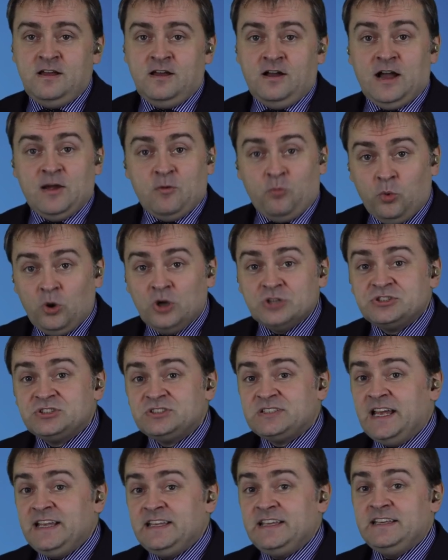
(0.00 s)
I was
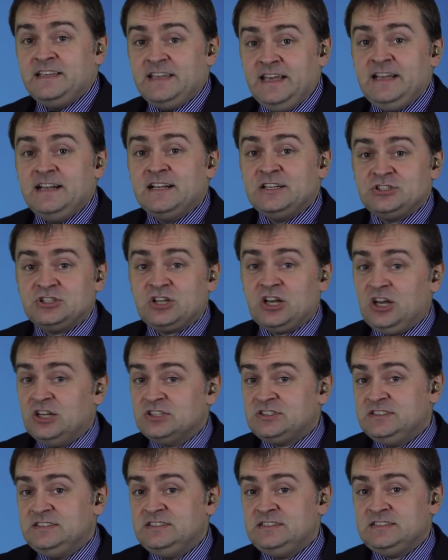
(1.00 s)
taking English
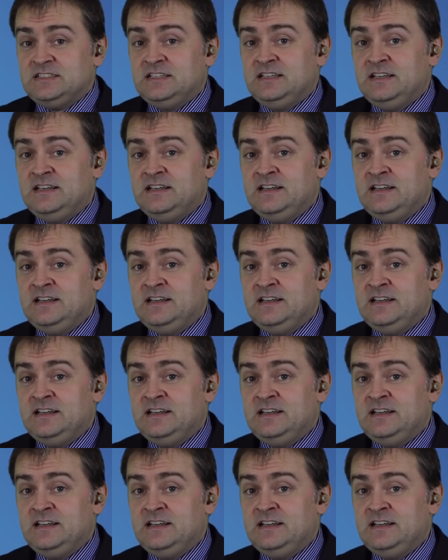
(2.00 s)
classes.